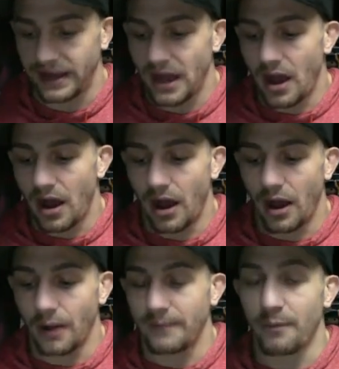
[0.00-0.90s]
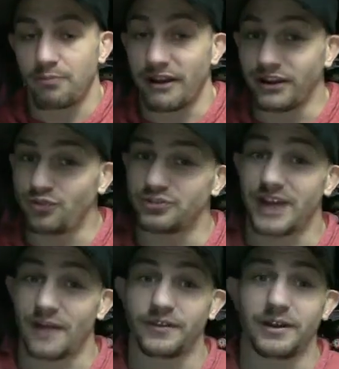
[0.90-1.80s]
The price was definitely
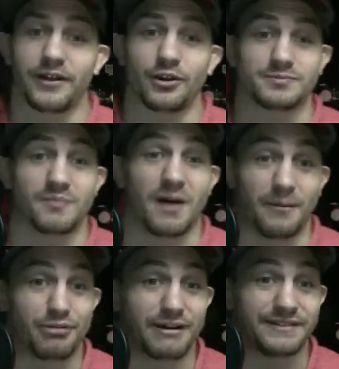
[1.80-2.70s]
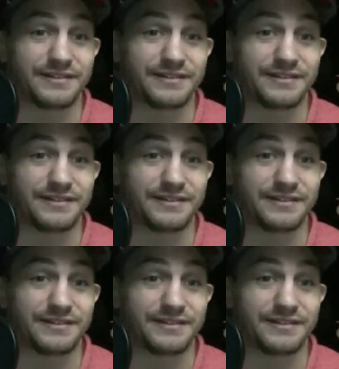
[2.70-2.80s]
a little pricey for